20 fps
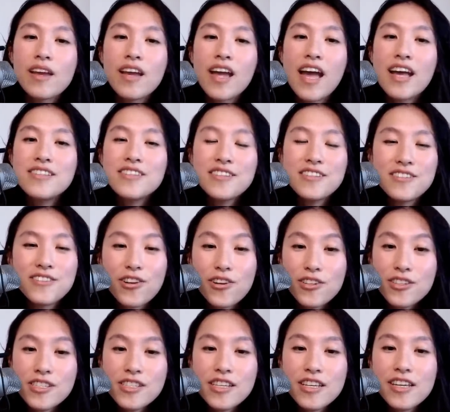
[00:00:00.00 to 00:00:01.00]
As a
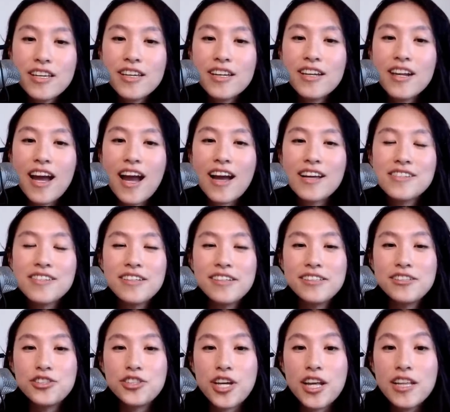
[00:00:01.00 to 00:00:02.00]
starseed, as an
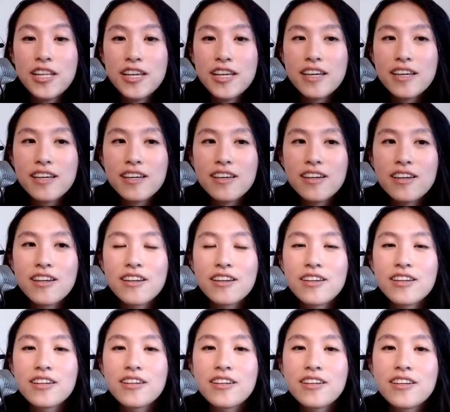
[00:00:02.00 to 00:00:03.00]
angelic,
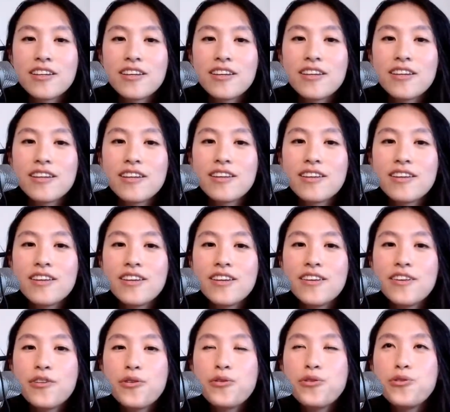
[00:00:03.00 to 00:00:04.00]

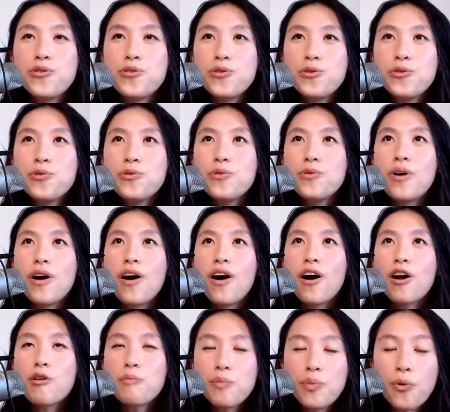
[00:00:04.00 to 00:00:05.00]
you know, you
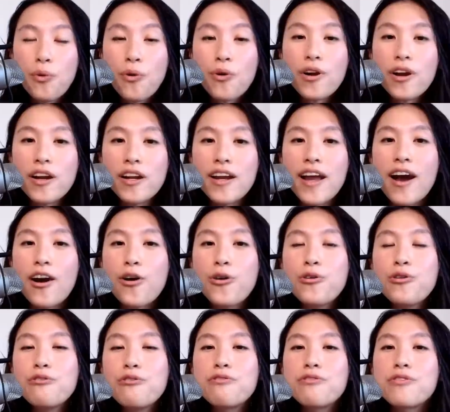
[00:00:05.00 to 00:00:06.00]
are born out
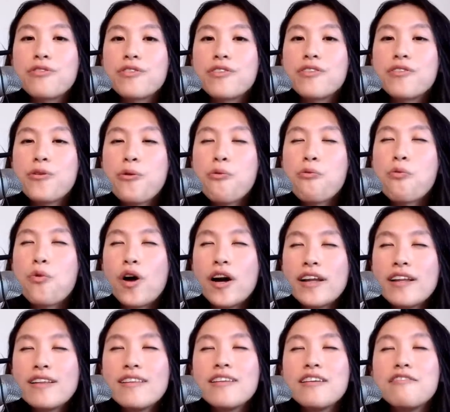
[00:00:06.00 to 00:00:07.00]
of the
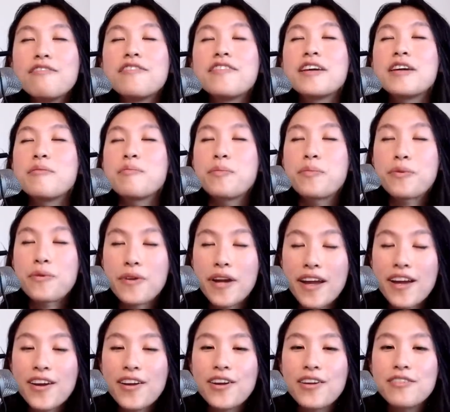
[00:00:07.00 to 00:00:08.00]
one living
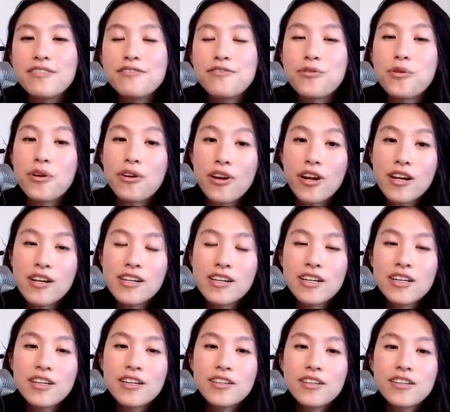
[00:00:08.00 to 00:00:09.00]
prayer for
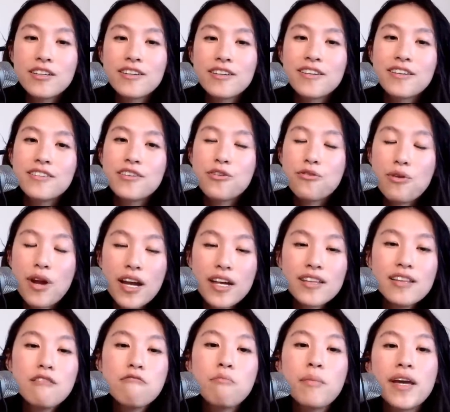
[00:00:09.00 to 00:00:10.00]
the
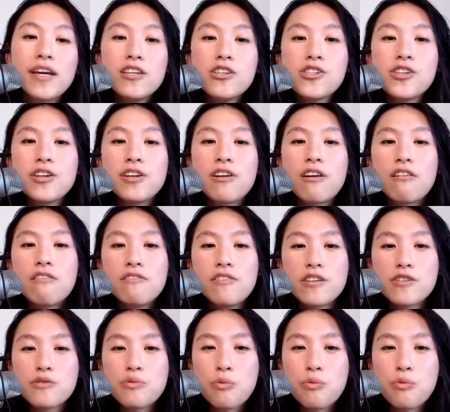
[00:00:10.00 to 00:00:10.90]
reclamation of this